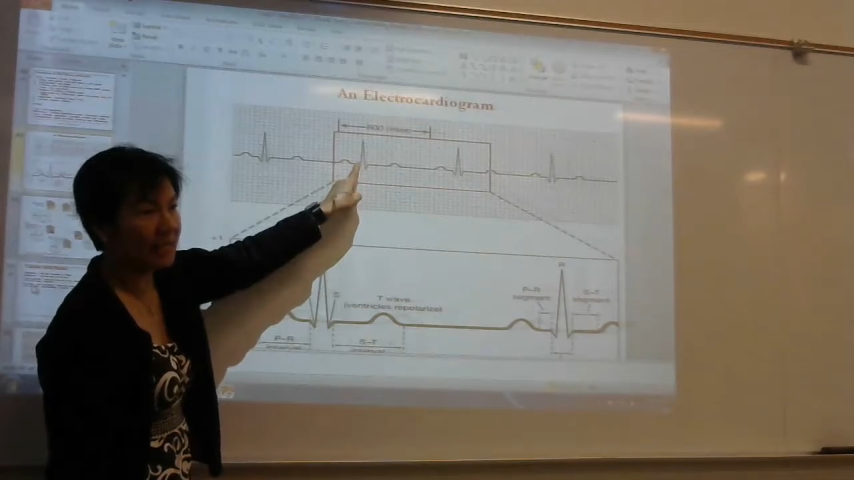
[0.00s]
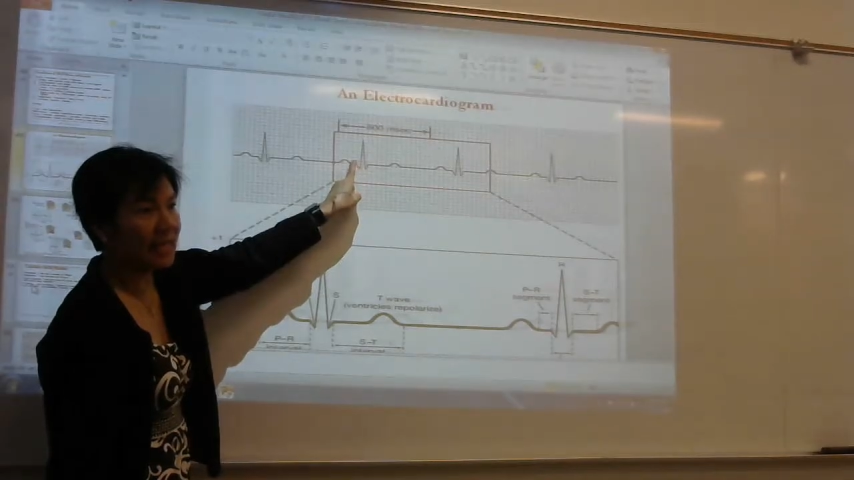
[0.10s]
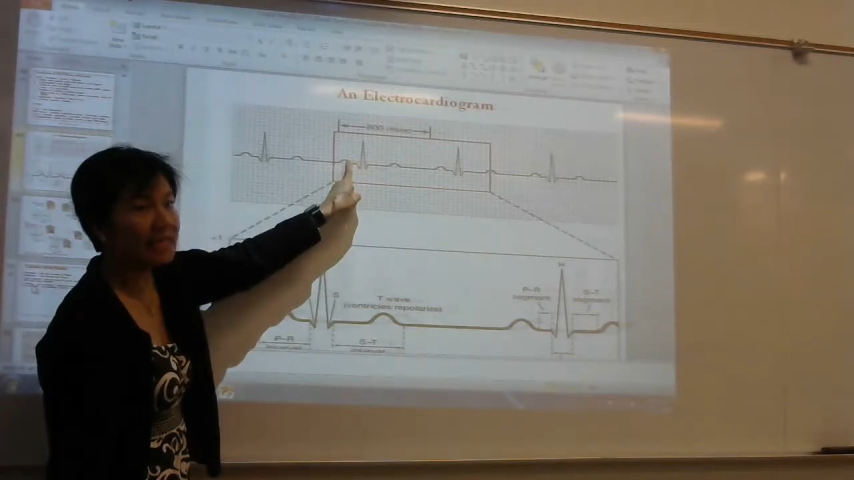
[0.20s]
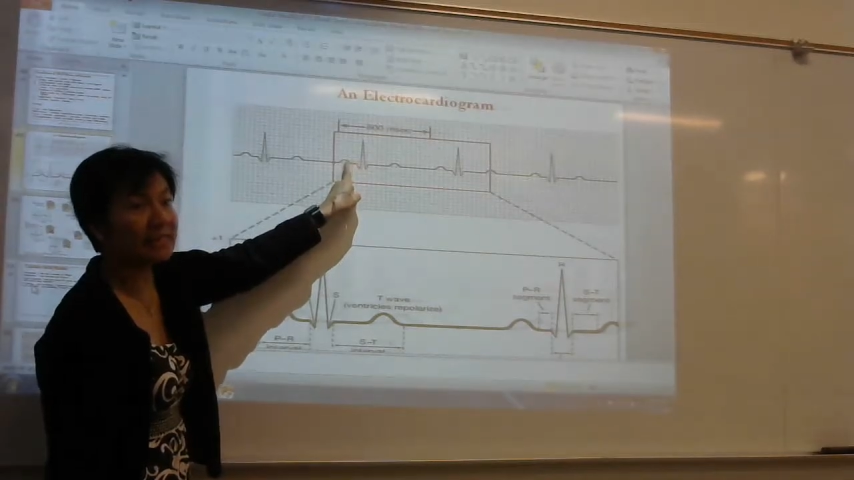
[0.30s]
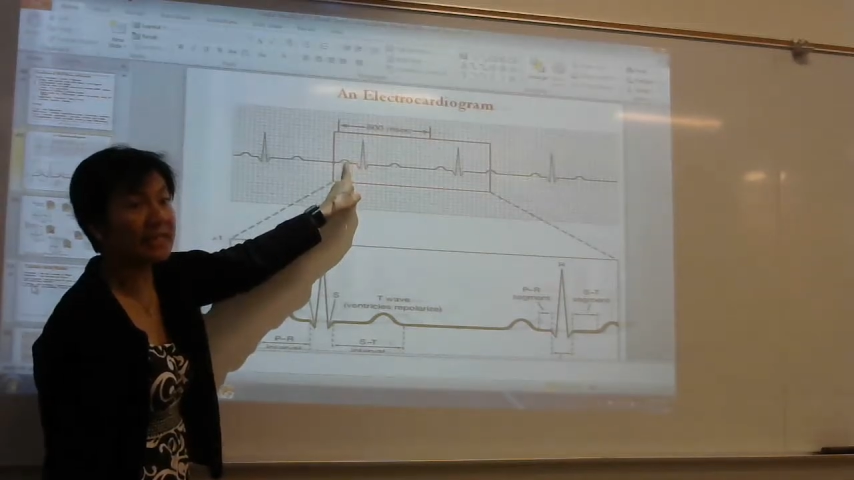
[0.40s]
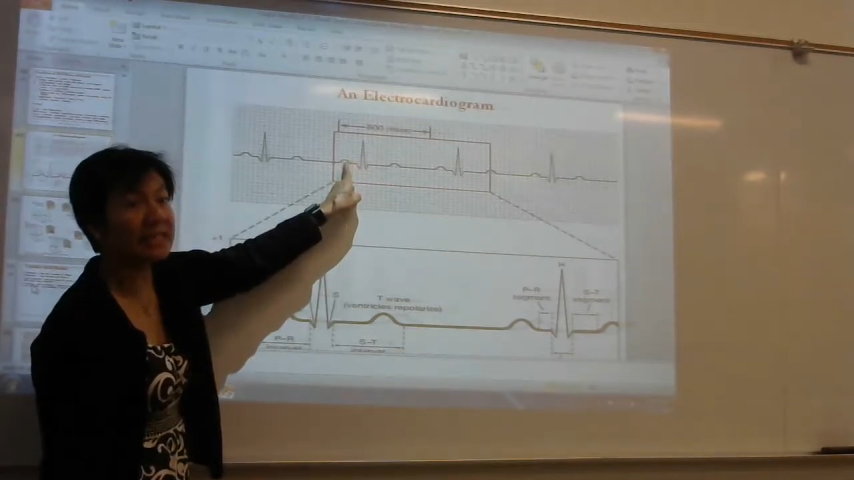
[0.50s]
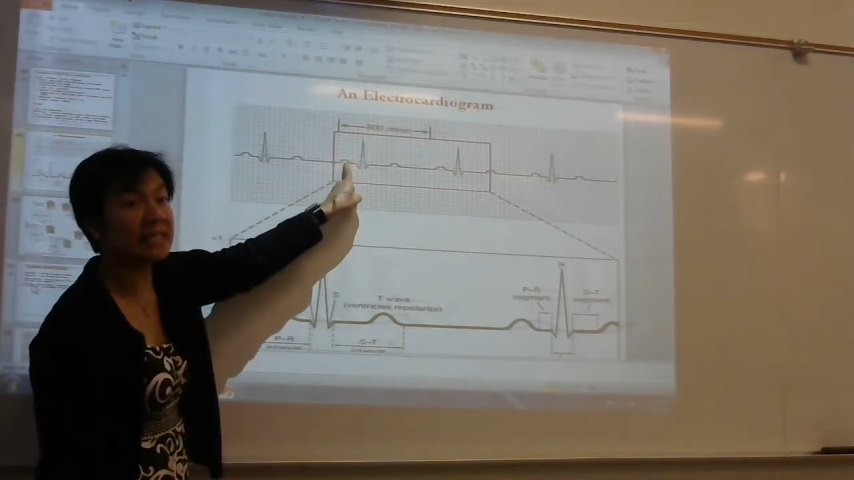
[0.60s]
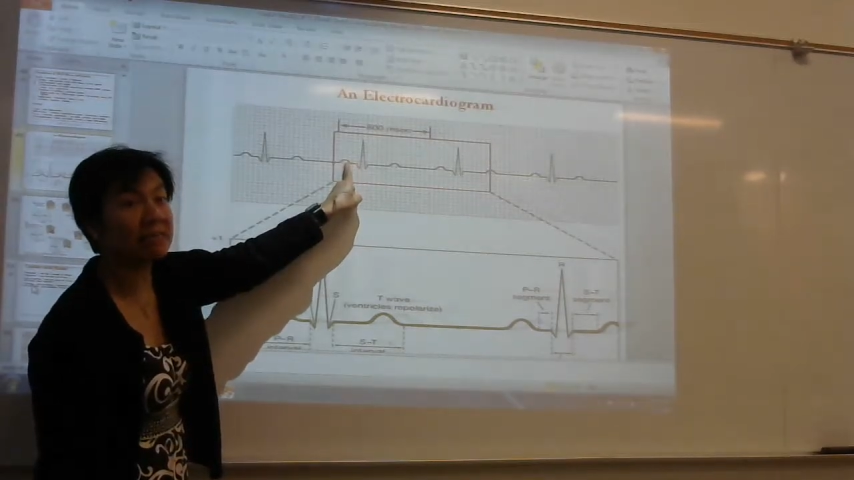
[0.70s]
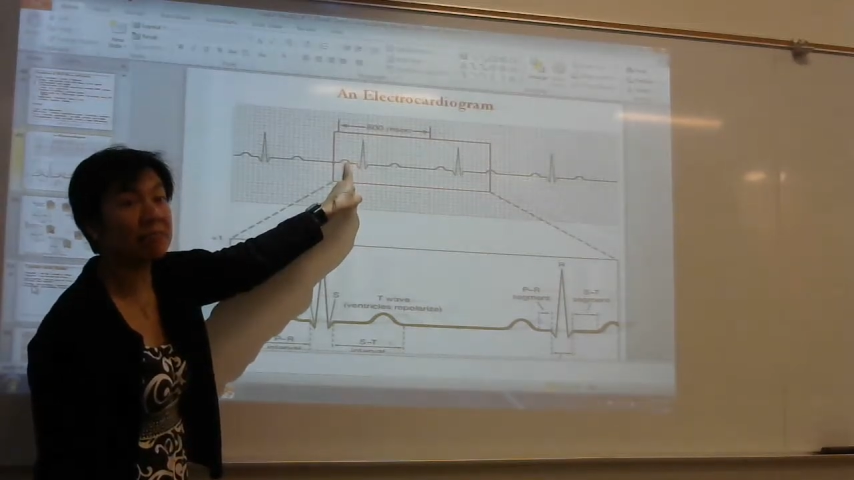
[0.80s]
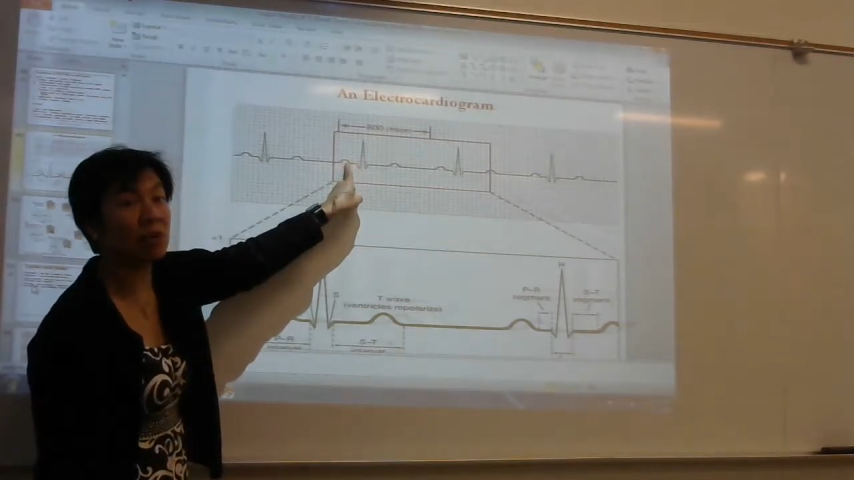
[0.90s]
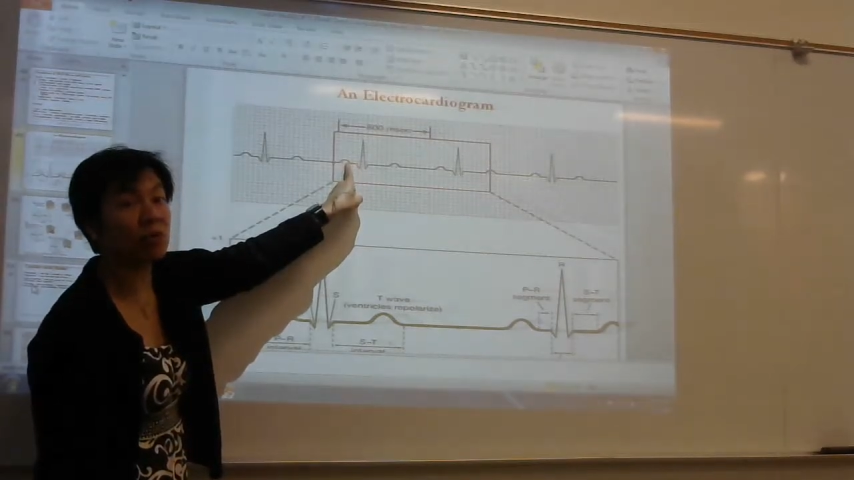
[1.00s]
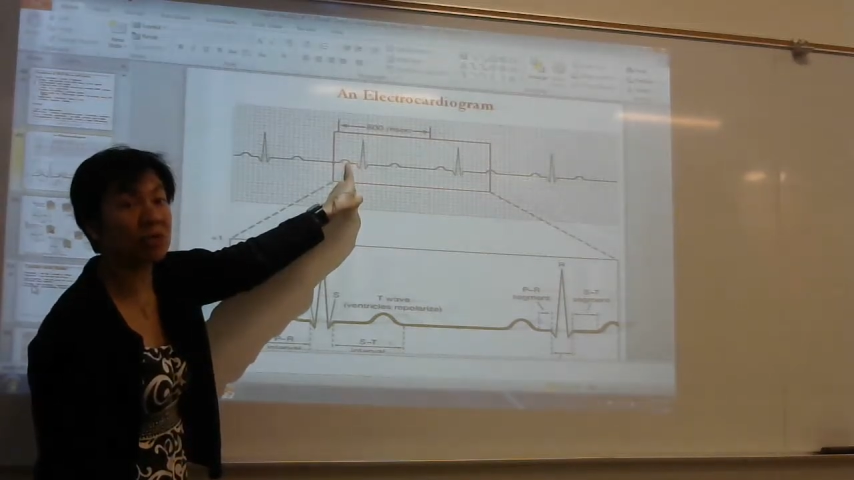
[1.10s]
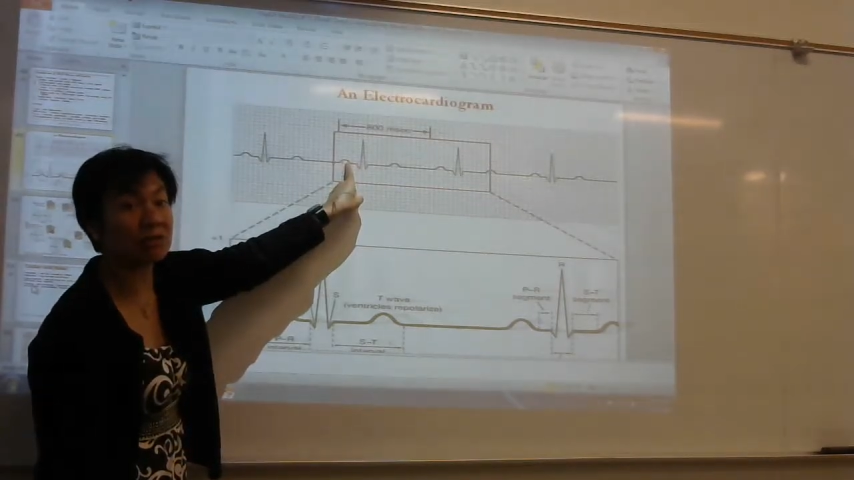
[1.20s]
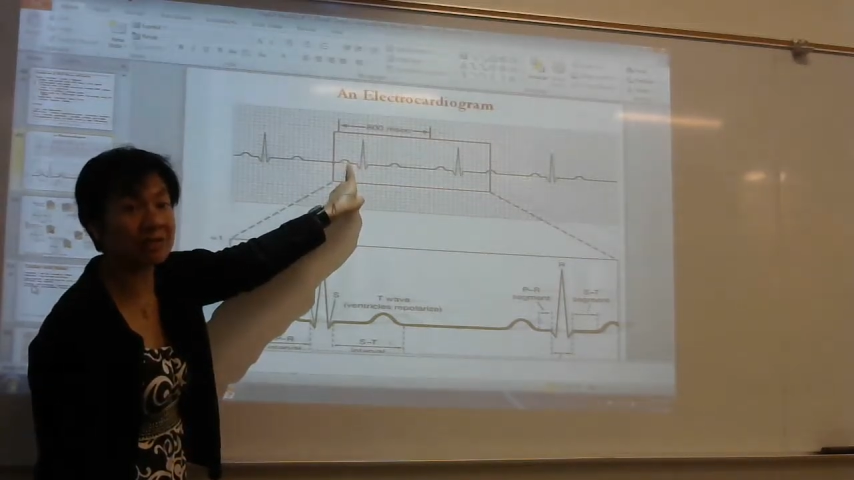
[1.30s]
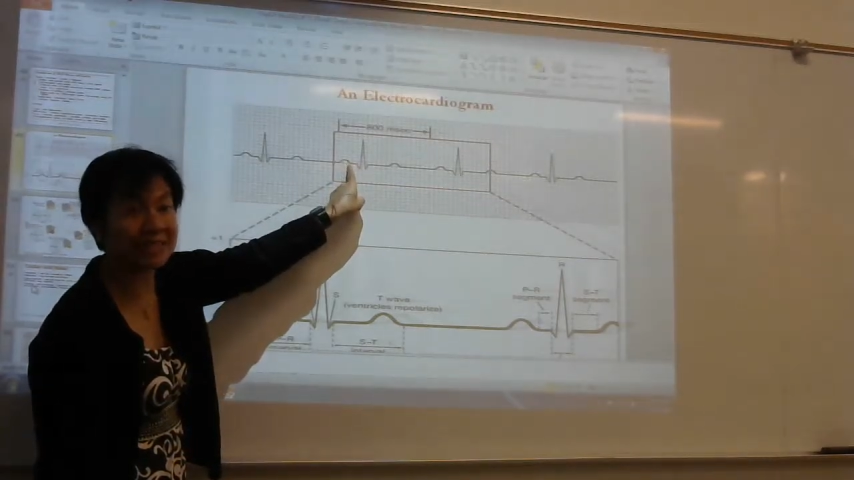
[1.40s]
is the
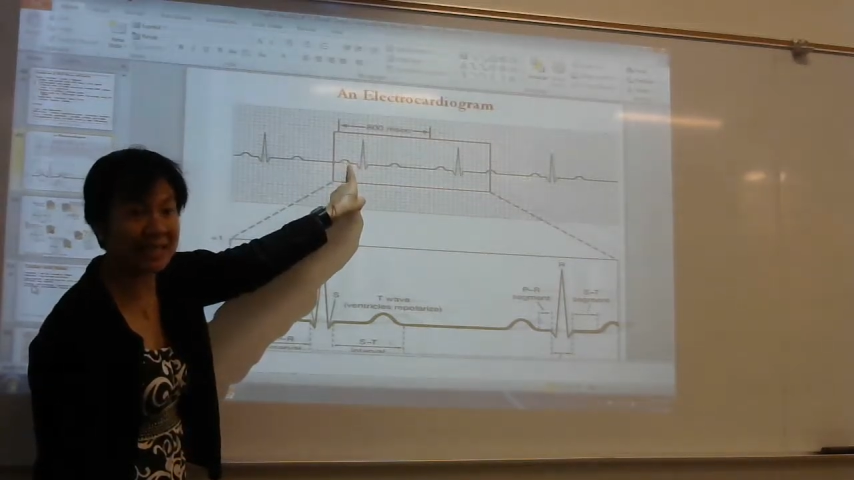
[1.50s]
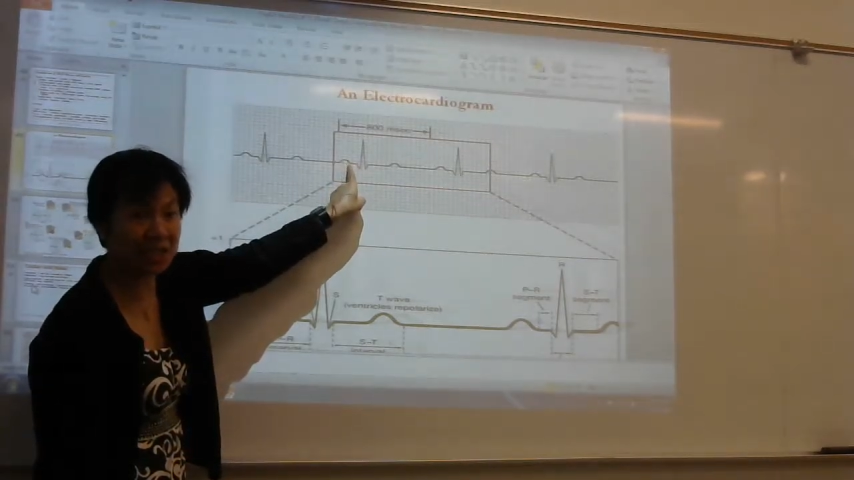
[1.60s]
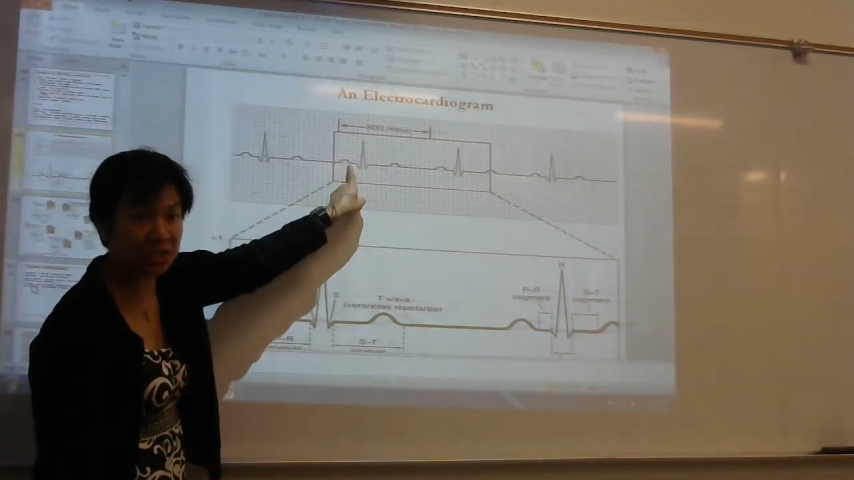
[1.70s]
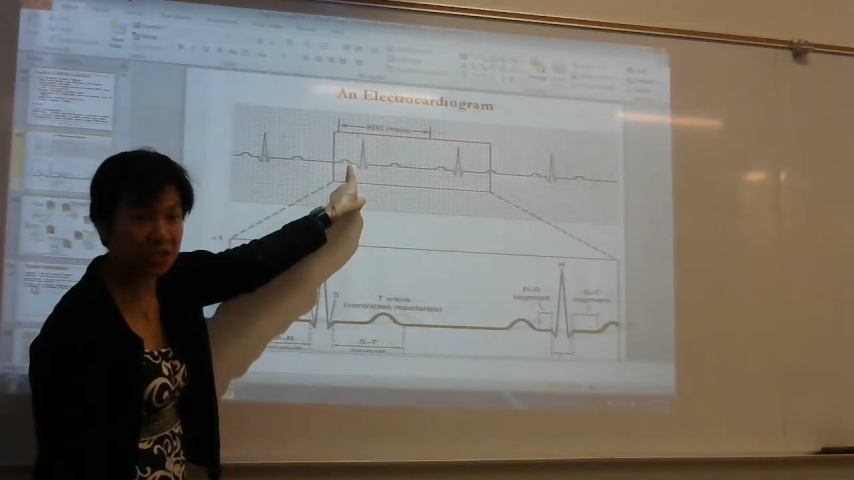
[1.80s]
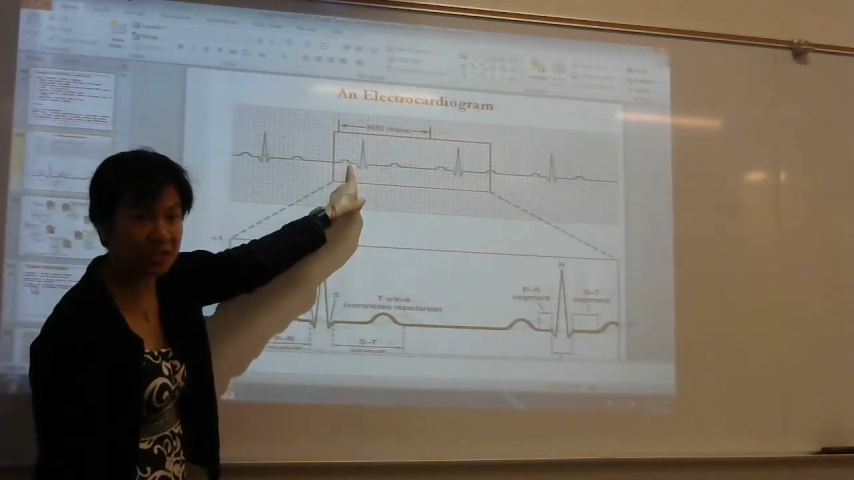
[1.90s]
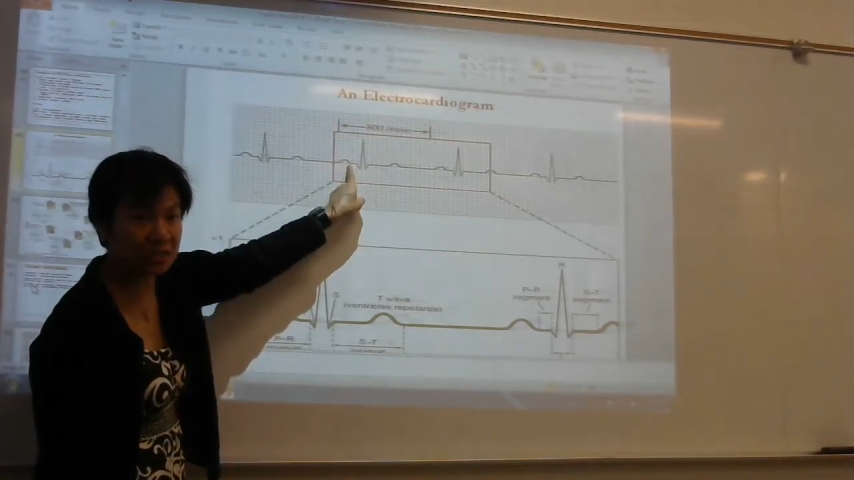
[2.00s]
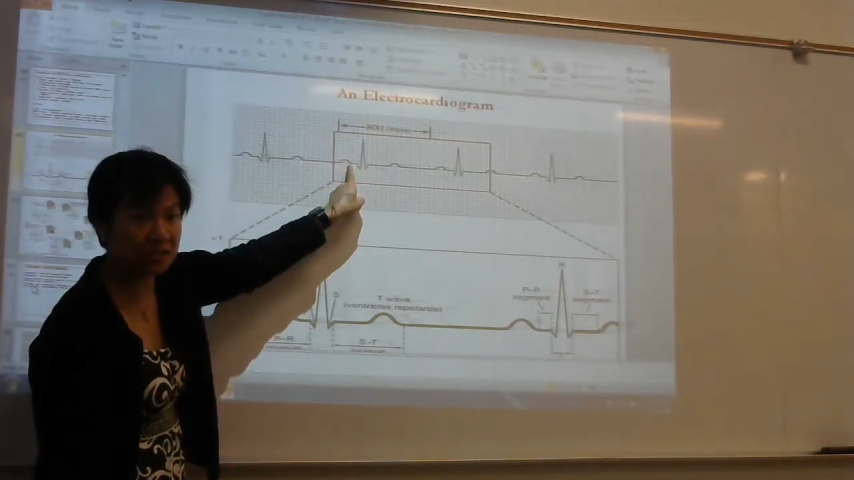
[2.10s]
depolarization.